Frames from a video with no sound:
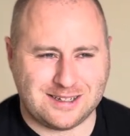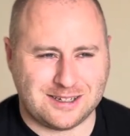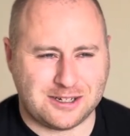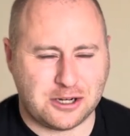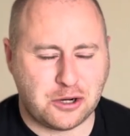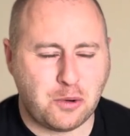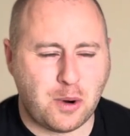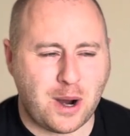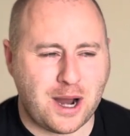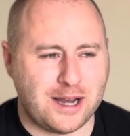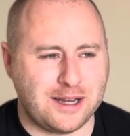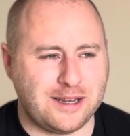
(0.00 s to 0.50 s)

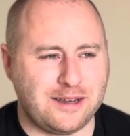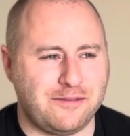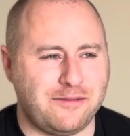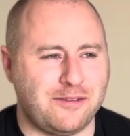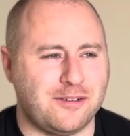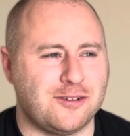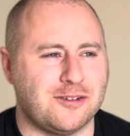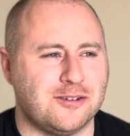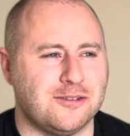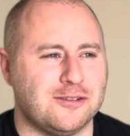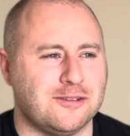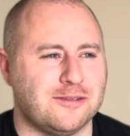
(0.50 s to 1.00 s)
Quite a
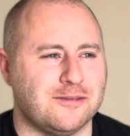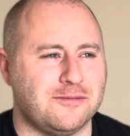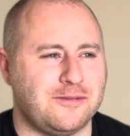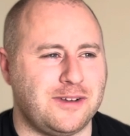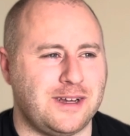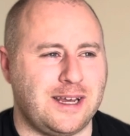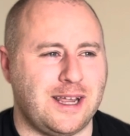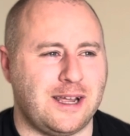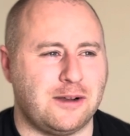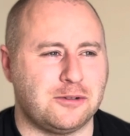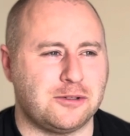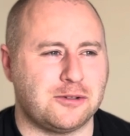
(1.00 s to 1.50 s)
difficult
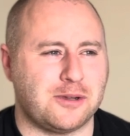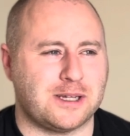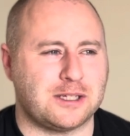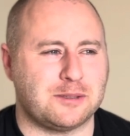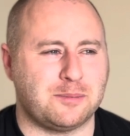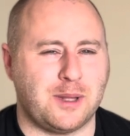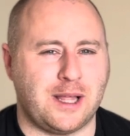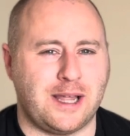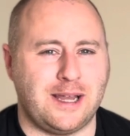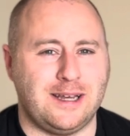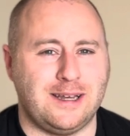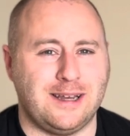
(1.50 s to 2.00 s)
video to
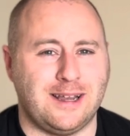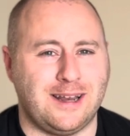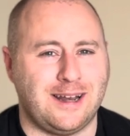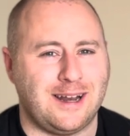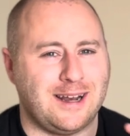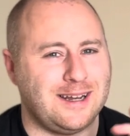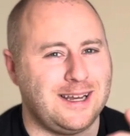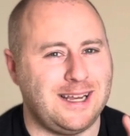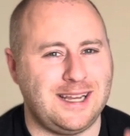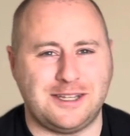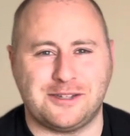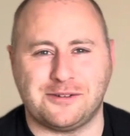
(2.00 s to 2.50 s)
explain, and I
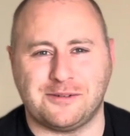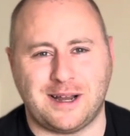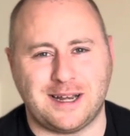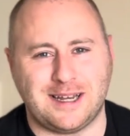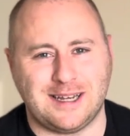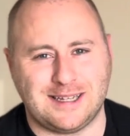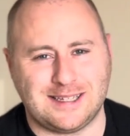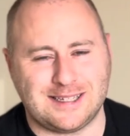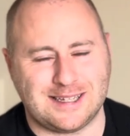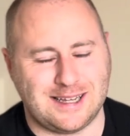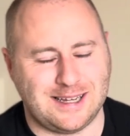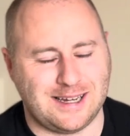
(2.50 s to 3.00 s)
need to
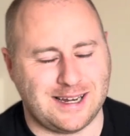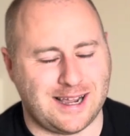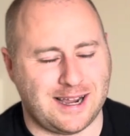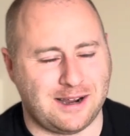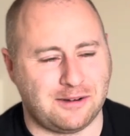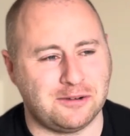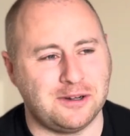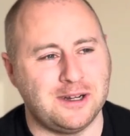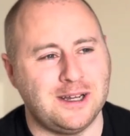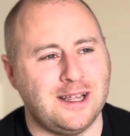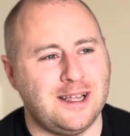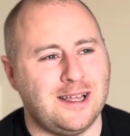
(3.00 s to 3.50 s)
edit it now
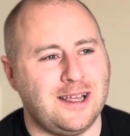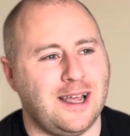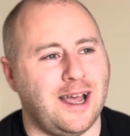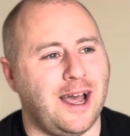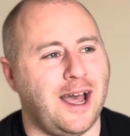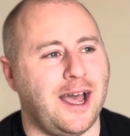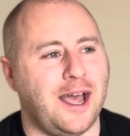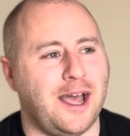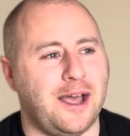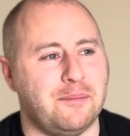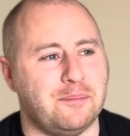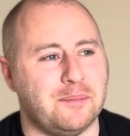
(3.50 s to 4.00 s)

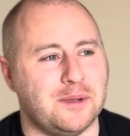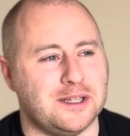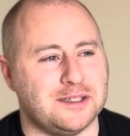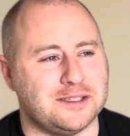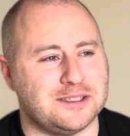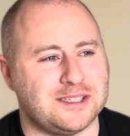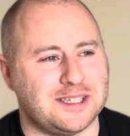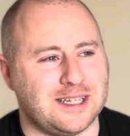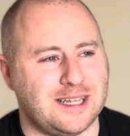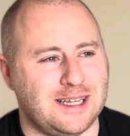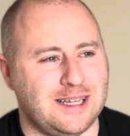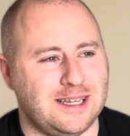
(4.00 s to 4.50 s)
and
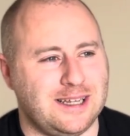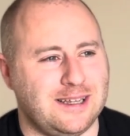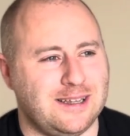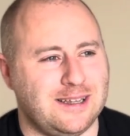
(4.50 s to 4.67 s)
see